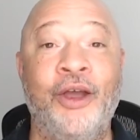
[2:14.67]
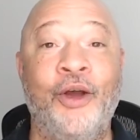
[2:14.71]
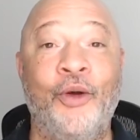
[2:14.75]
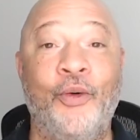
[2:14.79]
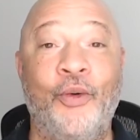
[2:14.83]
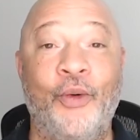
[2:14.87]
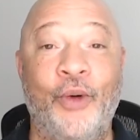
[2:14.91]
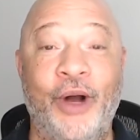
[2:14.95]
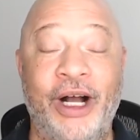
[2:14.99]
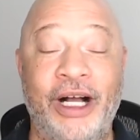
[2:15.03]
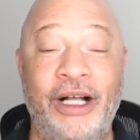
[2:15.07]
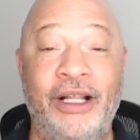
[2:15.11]

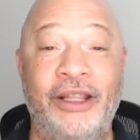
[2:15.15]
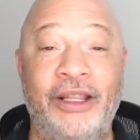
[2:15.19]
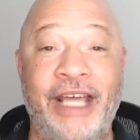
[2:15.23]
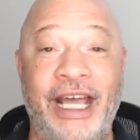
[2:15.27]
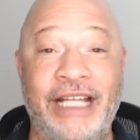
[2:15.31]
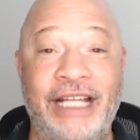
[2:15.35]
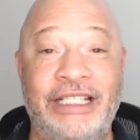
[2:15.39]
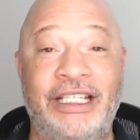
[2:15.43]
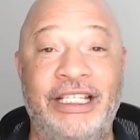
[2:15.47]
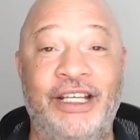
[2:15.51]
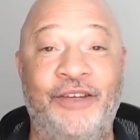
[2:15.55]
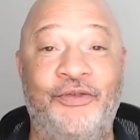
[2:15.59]
Well,
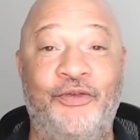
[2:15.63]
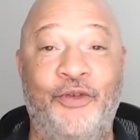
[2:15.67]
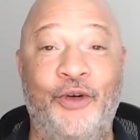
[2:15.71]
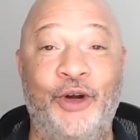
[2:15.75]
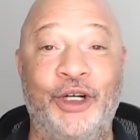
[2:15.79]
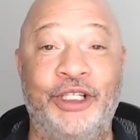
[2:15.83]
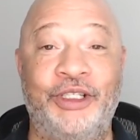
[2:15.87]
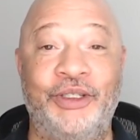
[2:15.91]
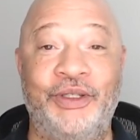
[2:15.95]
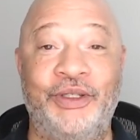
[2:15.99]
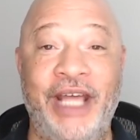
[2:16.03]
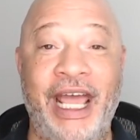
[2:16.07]
that's it for
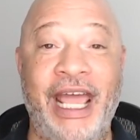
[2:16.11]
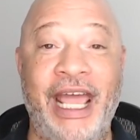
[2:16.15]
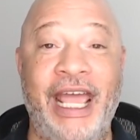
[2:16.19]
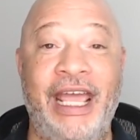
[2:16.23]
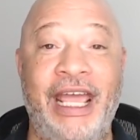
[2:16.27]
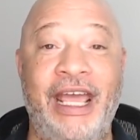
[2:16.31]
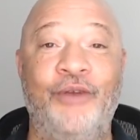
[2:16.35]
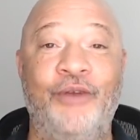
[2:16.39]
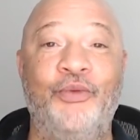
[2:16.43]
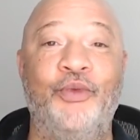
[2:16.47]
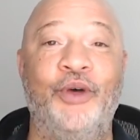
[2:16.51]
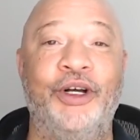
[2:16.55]
today,
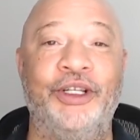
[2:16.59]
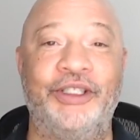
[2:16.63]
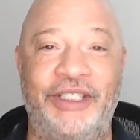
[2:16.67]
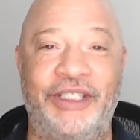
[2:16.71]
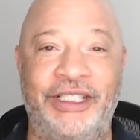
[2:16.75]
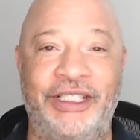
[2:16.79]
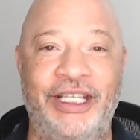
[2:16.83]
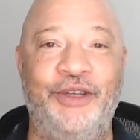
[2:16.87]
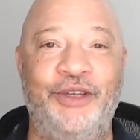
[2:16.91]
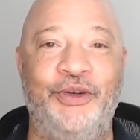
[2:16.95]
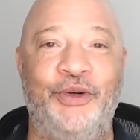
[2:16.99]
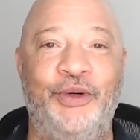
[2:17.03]
and we'll
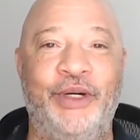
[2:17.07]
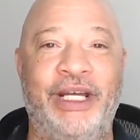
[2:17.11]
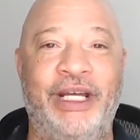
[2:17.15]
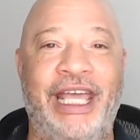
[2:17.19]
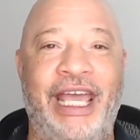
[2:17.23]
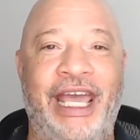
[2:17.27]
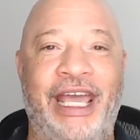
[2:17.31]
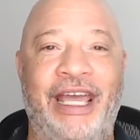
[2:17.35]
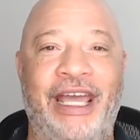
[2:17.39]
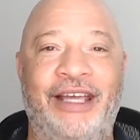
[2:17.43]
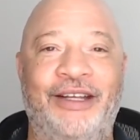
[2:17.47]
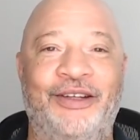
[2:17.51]
see you
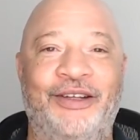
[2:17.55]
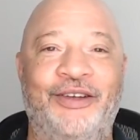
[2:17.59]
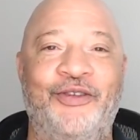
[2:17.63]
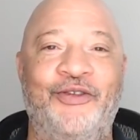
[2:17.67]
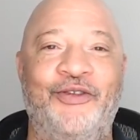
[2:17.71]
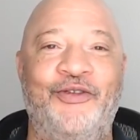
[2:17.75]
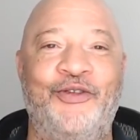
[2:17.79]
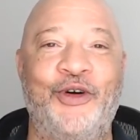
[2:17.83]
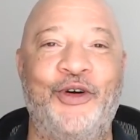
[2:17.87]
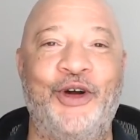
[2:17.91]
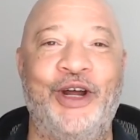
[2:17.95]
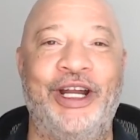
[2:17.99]
again
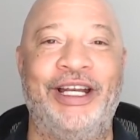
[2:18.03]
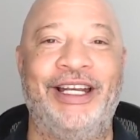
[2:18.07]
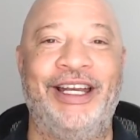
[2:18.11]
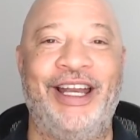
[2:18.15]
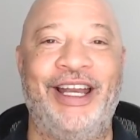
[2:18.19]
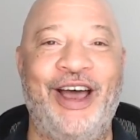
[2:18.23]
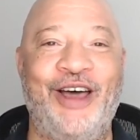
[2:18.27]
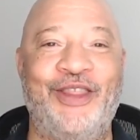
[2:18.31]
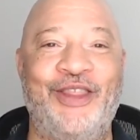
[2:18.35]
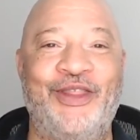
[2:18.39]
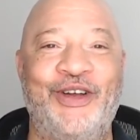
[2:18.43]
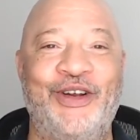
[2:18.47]
for
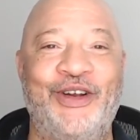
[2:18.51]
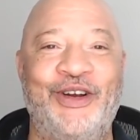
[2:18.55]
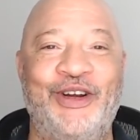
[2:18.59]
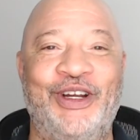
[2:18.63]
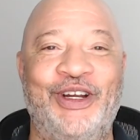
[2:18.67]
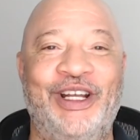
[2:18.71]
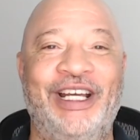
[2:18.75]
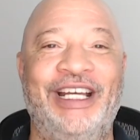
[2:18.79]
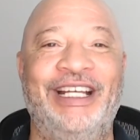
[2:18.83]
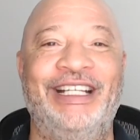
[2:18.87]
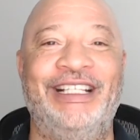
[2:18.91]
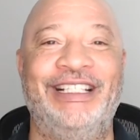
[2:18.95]
another
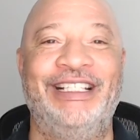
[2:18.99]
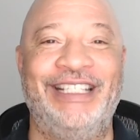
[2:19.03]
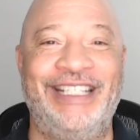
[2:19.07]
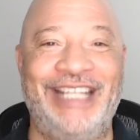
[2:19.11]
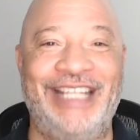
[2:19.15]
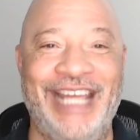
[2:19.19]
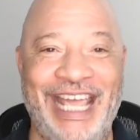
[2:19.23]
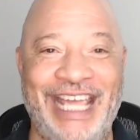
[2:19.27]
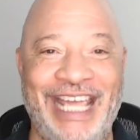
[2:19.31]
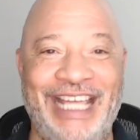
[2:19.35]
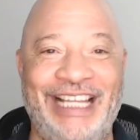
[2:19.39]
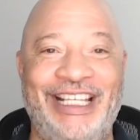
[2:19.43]

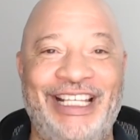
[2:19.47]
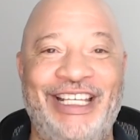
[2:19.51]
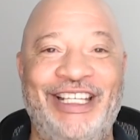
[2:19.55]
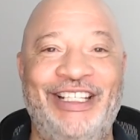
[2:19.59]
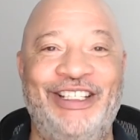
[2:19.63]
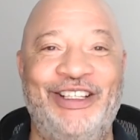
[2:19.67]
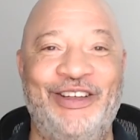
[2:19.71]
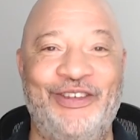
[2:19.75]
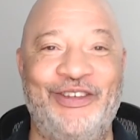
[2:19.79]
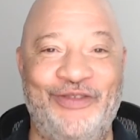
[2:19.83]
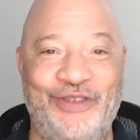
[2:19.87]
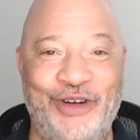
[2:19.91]
daily
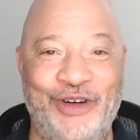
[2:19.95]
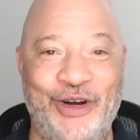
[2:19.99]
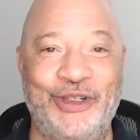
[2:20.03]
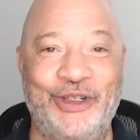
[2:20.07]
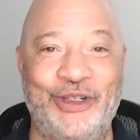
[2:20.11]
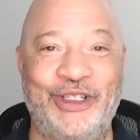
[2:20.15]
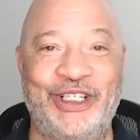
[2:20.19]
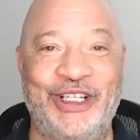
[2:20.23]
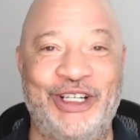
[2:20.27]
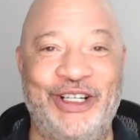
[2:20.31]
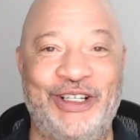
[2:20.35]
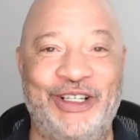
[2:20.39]

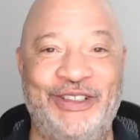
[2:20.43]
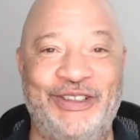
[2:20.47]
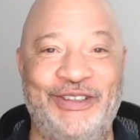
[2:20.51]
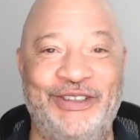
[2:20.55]
devotional.